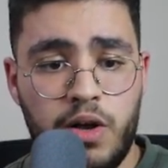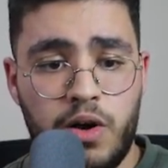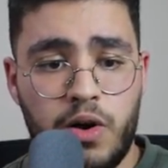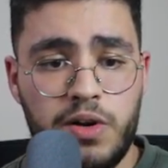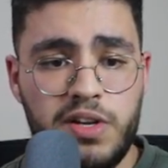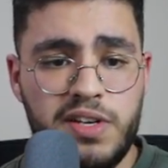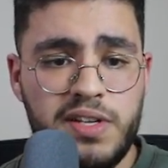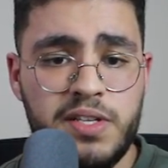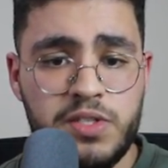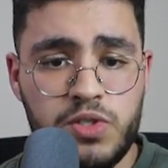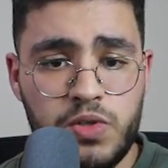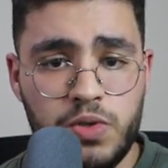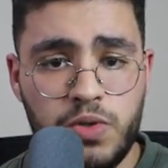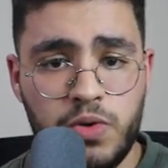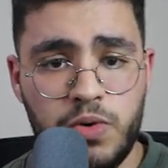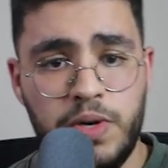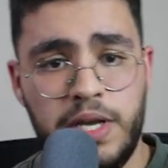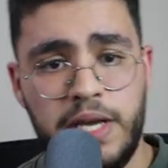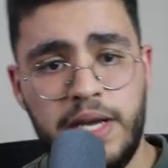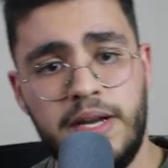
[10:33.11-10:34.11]
All you need to
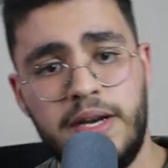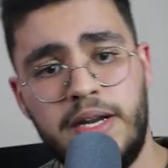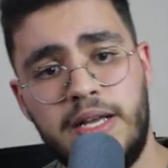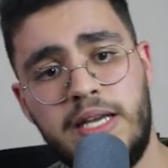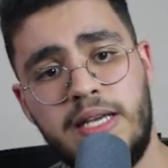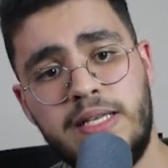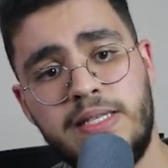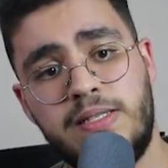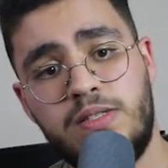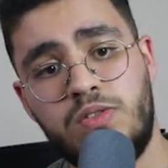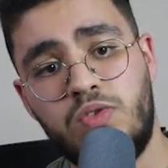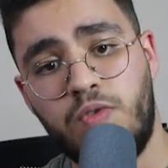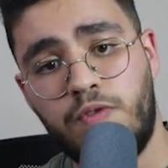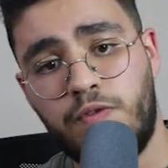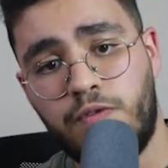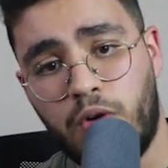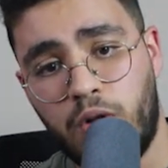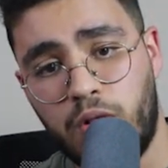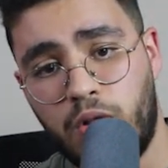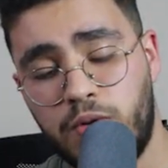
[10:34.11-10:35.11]
do here is to
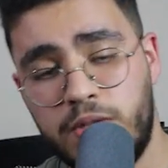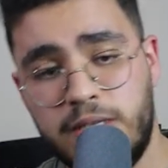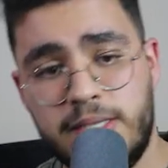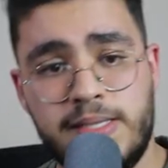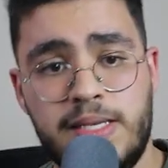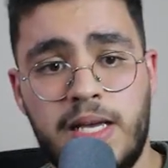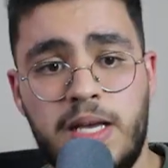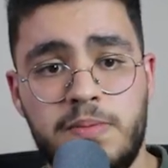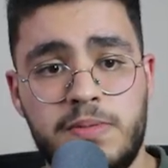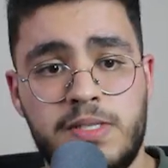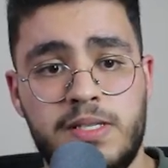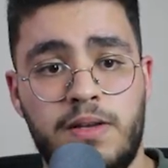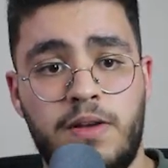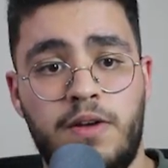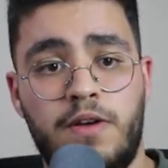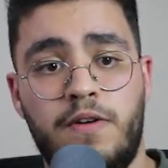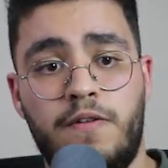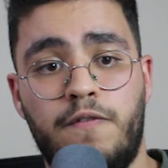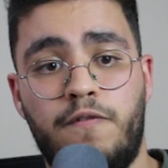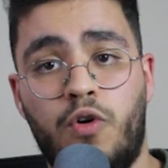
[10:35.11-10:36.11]
follow the steps
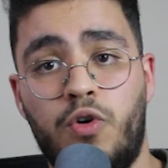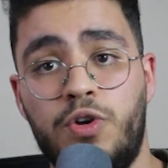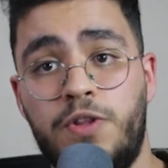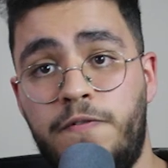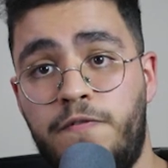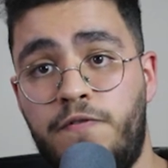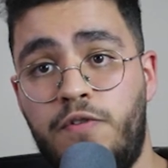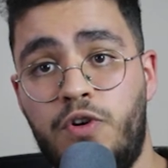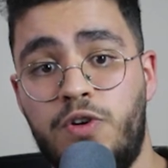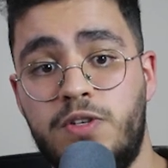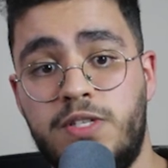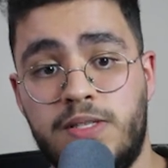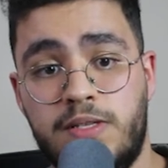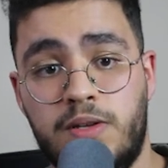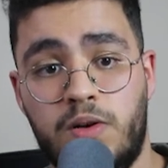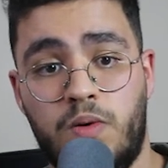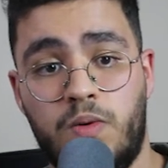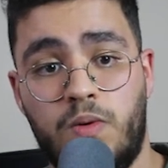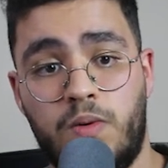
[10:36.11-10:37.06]
for the first